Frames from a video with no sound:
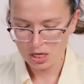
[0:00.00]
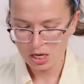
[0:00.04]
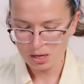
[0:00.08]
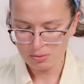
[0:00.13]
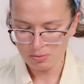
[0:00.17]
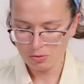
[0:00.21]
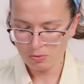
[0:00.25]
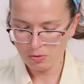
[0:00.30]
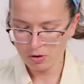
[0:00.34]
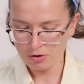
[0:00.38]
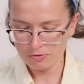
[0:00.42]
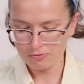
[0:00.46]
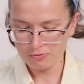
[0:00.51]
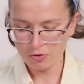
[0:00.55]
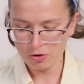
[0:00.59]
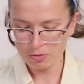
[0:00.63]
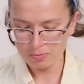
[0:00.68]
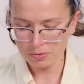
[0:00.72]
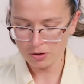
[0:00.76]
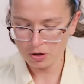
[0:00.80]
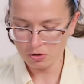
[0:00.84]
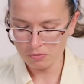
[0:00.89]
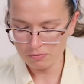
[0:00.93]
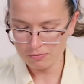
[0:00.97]
We want to
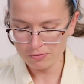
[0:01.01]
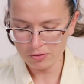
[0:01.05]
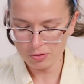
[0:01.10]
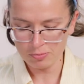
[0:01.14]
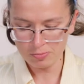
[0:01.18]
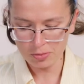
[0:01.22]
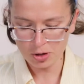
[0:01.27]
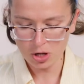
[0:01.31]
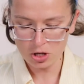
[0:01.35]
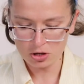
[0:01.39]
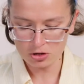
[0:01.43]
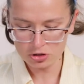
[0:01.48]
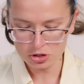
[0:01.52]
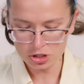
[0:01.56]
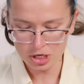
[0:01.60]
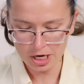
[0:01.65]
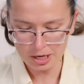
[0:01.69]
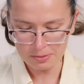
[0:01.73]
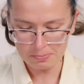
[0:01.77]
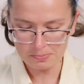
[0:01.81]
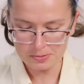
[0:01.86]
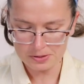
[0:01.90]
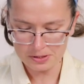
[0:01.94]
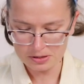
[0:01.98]
form little football
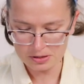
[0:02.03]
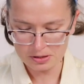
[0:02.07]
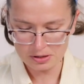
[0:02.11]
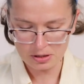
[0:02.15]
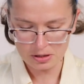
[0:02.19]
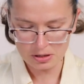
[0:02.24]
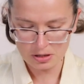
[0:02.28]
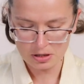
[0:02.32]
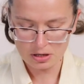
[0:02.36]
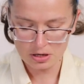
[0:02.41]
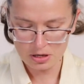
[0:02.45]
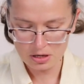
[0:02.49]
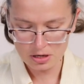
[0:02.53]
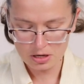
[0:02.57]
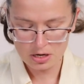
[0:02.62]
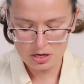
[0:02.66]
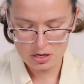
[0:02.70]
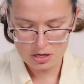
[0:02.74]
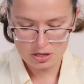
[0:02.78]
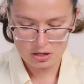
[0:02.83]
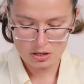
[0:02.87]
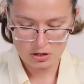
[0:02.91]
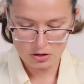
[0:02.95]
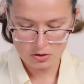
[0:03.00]
shapes.
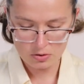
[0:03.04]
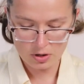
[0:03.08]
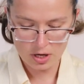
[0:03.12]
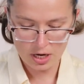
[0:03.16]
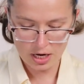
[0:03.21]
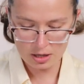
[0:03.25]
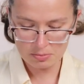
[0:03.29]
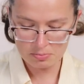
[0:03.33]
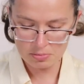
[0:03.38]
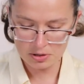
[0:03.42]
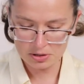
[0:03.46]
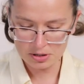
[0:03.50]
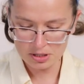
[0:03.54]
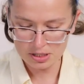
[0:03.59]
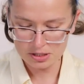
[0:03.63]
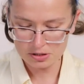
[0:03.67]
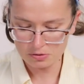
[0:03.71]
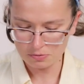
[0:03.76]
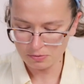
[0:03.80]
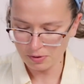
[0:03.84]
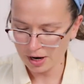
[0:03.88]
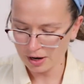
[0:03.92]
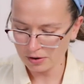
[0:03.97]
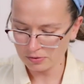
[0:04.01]
You can put these
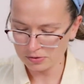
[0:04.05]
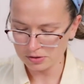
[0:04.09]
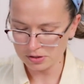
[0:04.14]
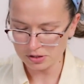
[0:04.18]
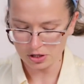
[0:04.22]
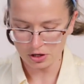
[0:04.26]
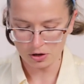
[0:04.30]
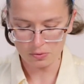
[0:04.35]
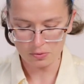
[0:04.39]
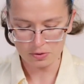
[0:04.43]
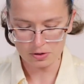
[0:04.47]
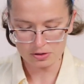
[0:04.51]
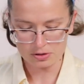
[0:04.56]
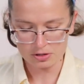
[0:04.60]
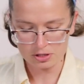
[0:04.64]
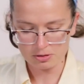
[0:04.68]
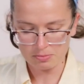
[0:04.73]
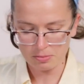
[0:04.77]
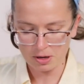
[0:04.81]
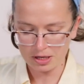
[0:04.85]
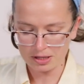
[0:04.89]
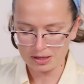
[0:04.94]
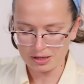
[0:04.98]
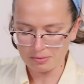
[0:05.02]
around skewers to
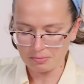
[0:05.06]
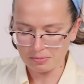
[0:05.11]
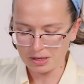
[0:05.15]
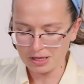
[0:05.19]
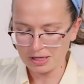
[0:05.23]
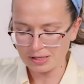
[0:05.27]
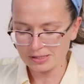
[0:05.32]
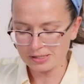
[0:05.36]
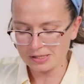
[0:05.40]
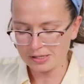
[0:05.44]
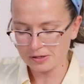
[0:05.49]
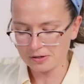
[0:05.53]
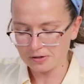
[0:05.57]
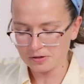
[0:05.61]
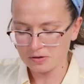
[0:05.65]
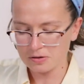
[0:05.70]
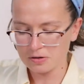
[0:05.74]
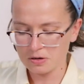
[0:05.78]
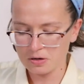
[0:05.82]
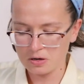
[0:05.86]
make them easier.